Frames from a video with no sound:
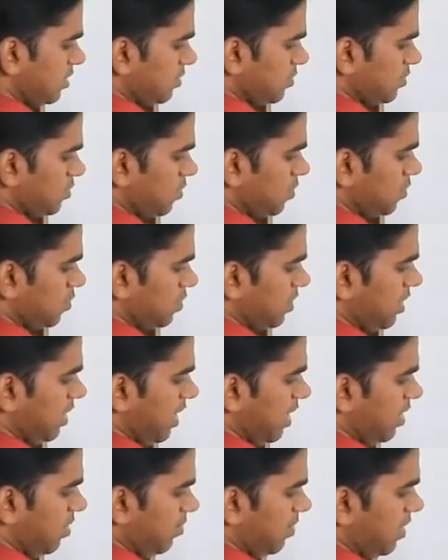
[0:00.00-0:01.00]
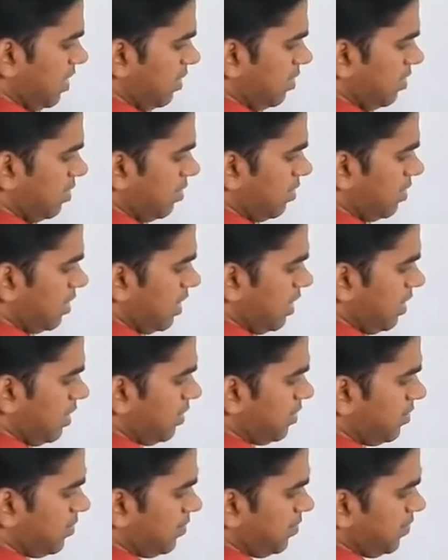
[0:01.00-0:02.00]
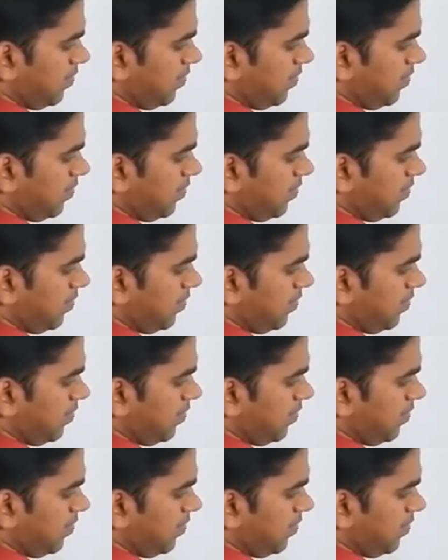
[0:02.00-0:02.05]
so 10 meter in